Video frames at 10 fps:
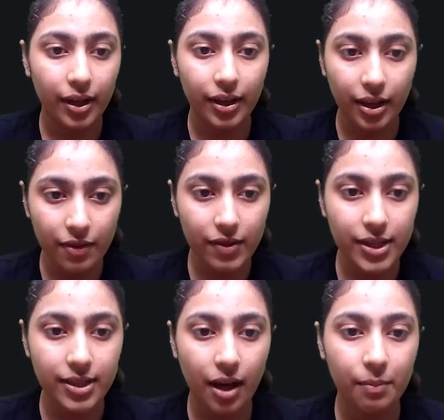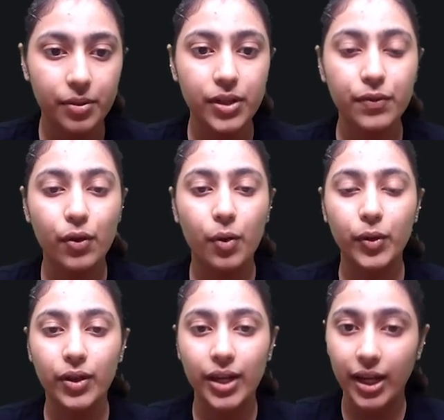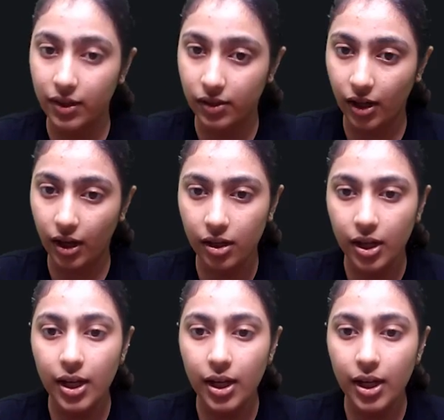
give examples from your area.